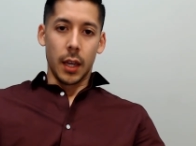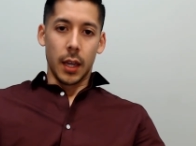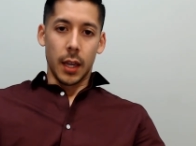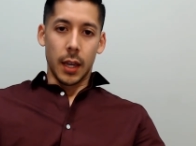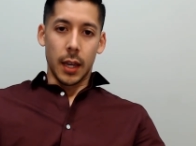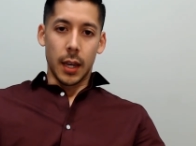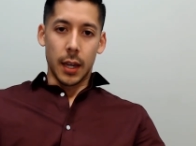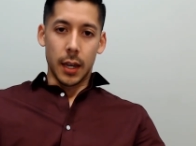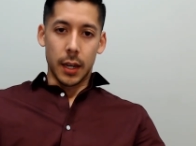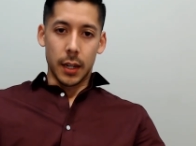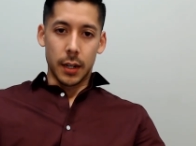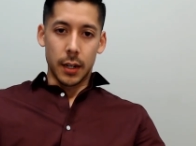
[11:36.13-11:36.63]

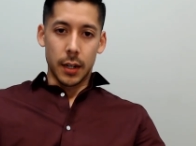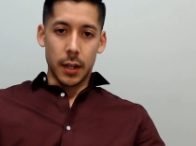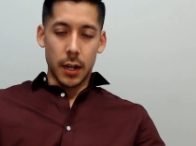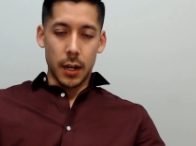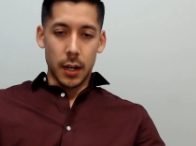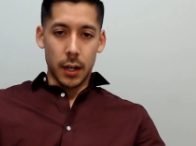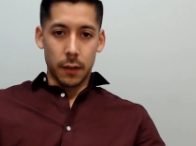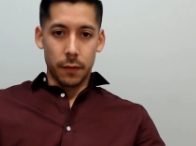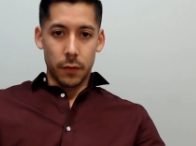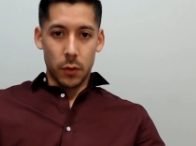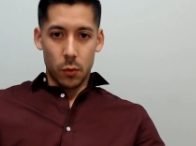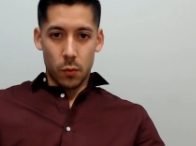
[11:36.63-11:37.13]
And uh,
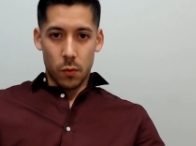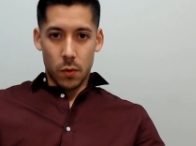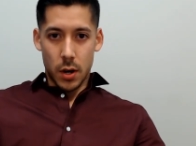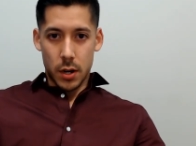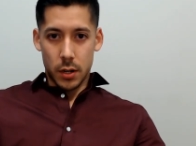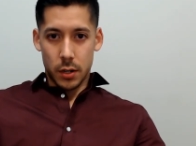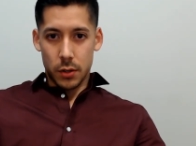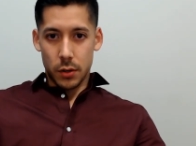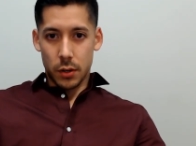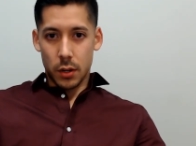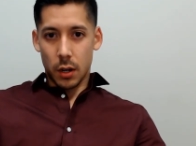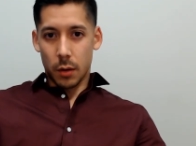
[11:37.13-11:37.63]
if you want
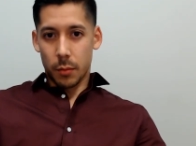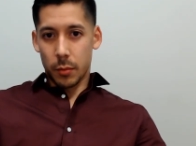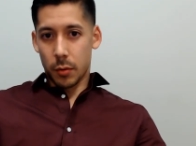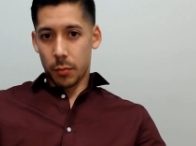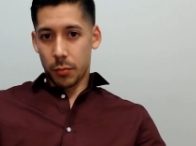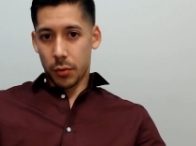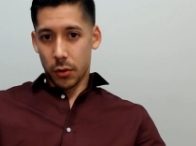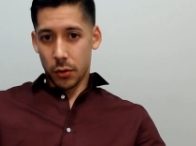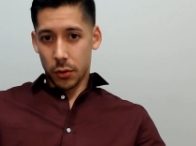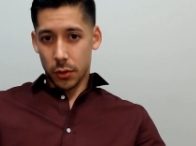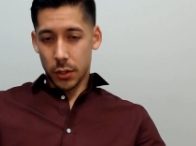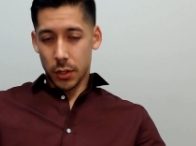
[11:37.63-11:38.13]
to come in
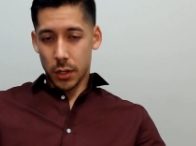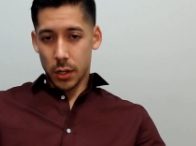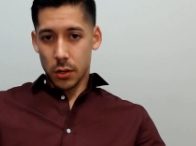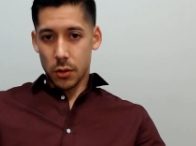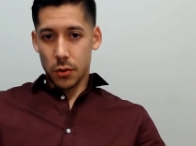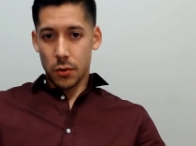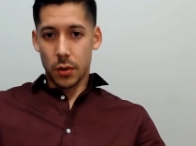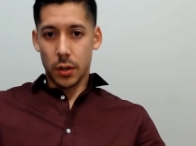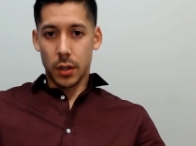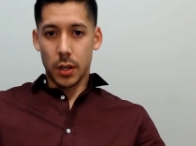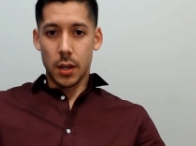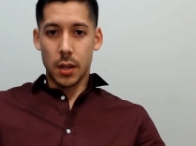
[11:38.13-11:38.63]
person, you
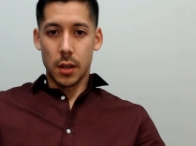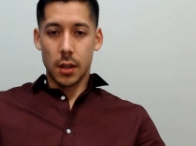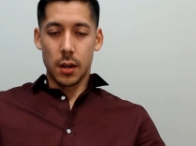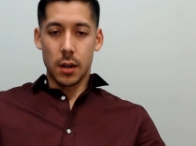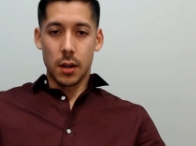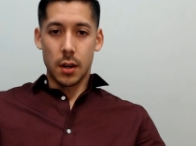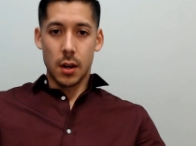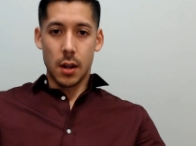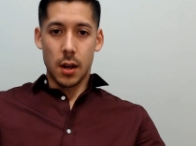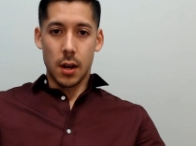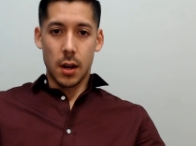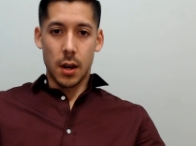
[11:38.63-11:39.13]
can
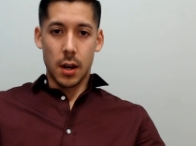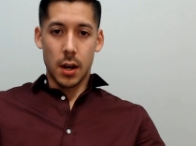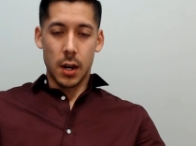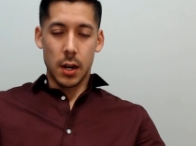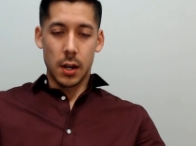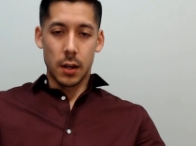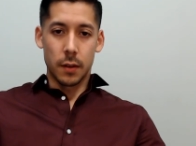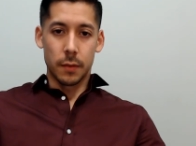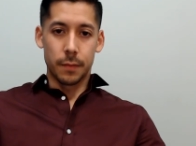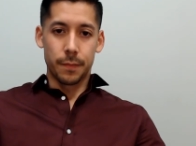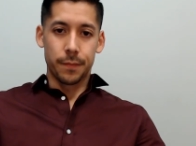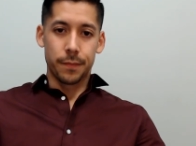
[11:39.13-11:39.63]

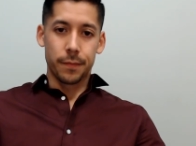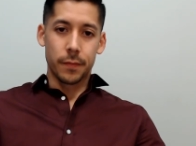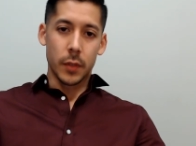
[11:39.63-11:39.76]
um,